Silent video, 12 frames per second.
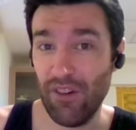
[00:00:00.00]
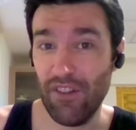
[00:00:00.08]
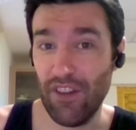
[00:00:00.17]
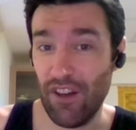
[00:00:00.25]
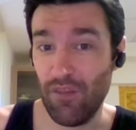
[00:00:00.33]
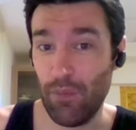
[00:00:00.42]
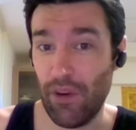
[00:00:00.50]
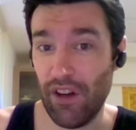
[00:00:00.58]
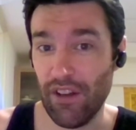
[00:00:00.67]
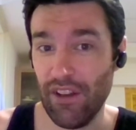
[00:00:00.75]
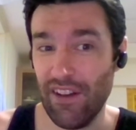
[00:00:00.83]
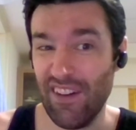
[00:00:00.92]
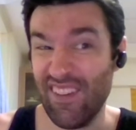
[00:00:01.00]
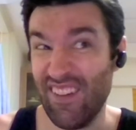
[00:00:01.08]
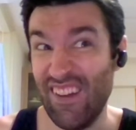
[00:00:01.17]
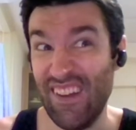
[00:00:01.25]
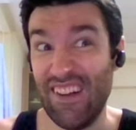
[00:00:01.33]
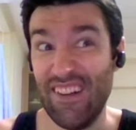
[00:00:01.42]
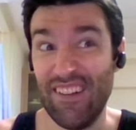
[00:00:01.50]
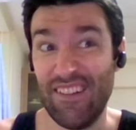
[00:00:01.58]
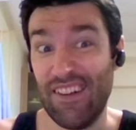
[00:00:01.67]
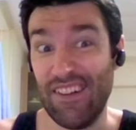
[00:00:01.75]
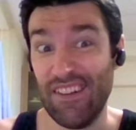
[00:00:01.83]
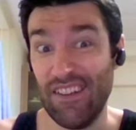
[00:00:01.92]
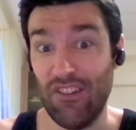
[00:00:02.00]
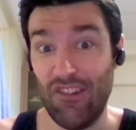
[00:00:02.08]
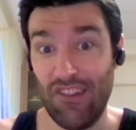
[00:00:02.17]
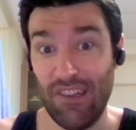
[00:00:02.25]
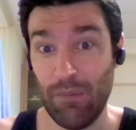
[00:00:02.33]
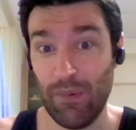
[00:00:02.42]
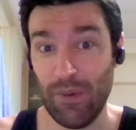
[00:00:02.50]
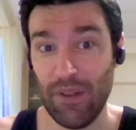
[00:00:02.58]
It's out of pocket, and it's not entirely cheap.